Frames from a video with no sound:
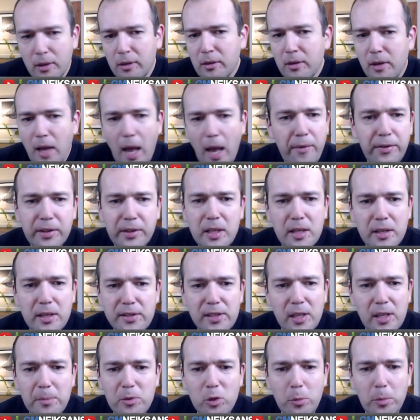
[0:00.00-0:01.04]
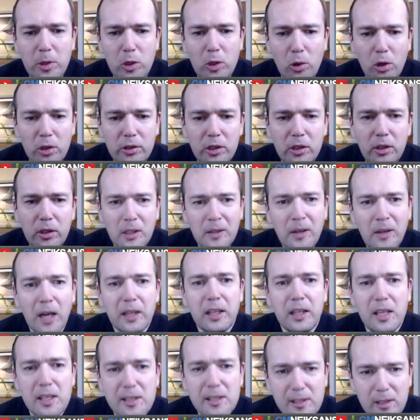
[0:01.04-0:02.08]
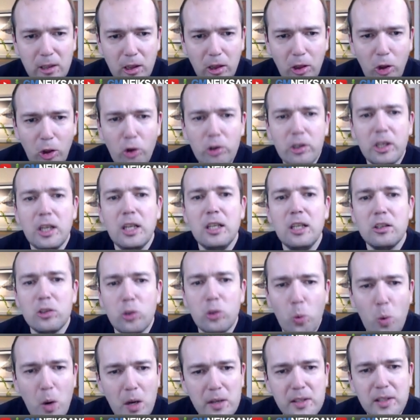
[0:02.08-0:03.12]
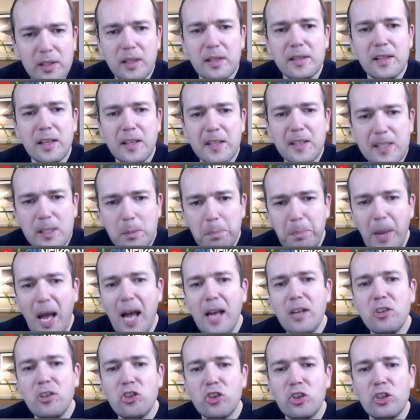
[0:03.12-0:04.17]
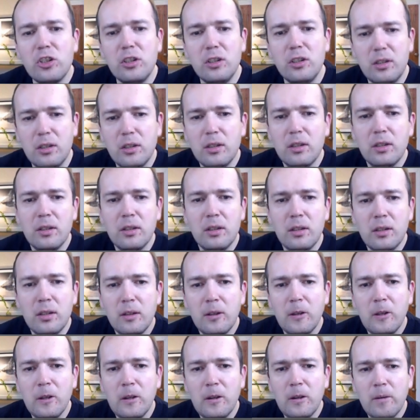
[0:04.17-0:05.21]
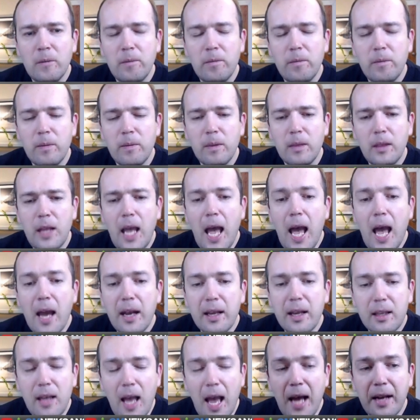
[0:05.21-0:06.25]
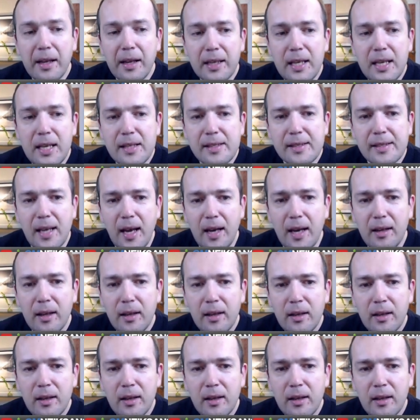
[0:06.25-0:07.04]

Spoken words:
Everything seems to be order, and he's looking towards his expansion at a king side.